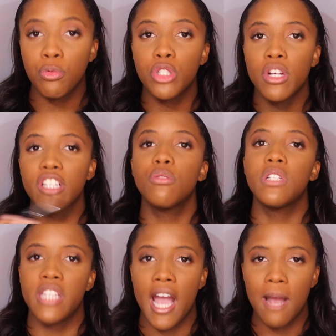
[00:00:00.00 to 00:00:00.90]
We're trying to
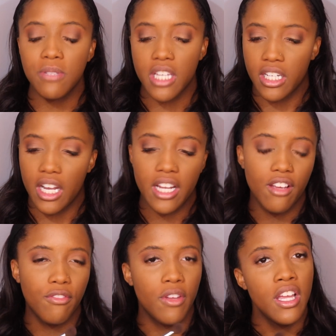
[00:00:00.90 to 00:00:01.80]
adapt and kind
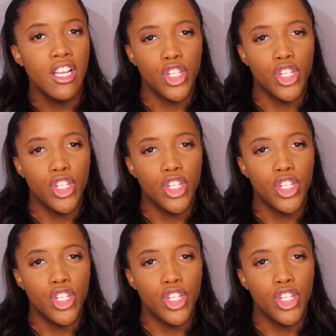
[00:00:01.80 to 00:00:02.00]
of